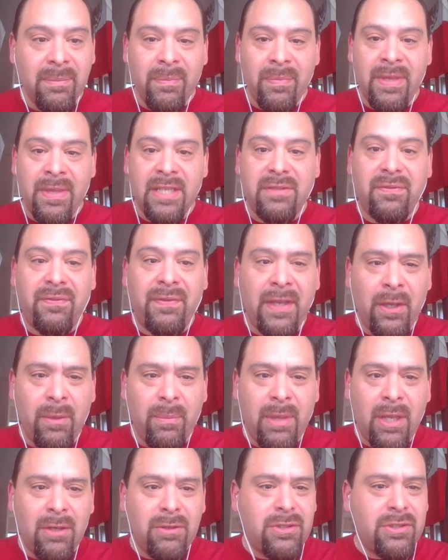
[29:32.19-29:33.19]
this
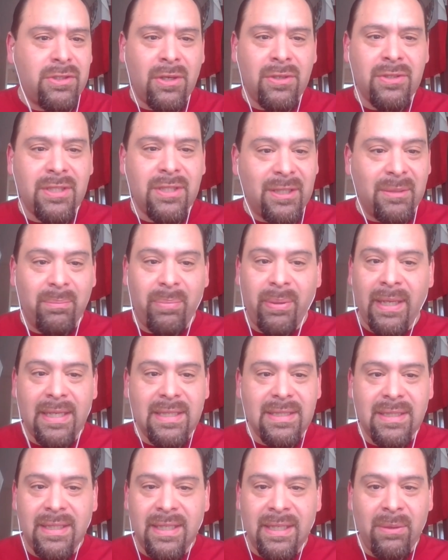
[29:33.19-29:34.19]
film though shows a
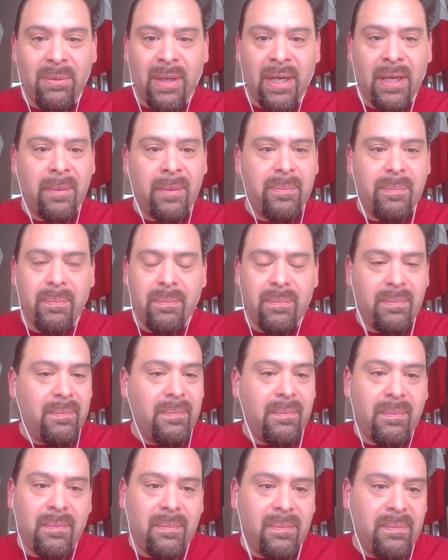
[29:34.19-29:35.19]
complexity where
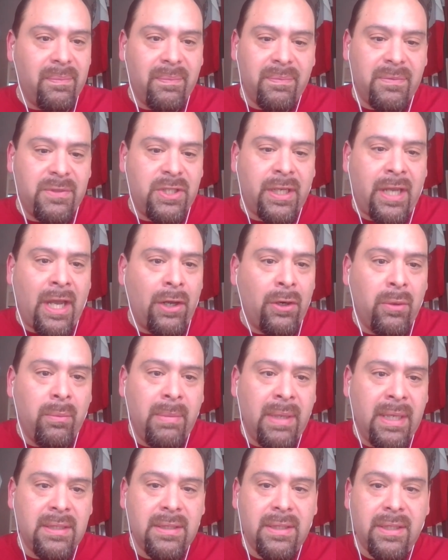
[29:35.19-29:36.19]
Chicano
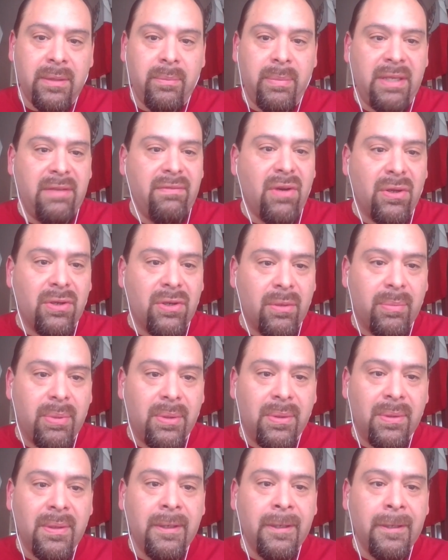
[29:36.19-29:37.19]
men can be
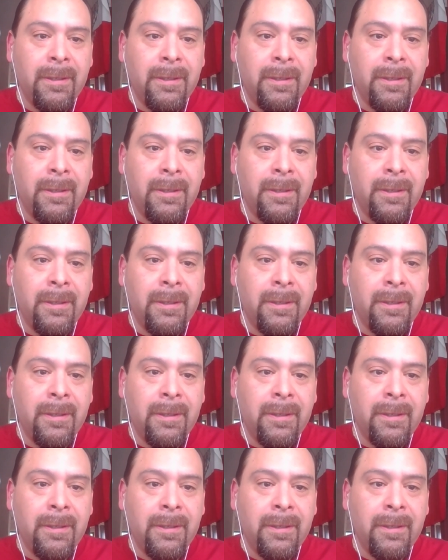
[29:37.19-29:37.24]
vulnerable.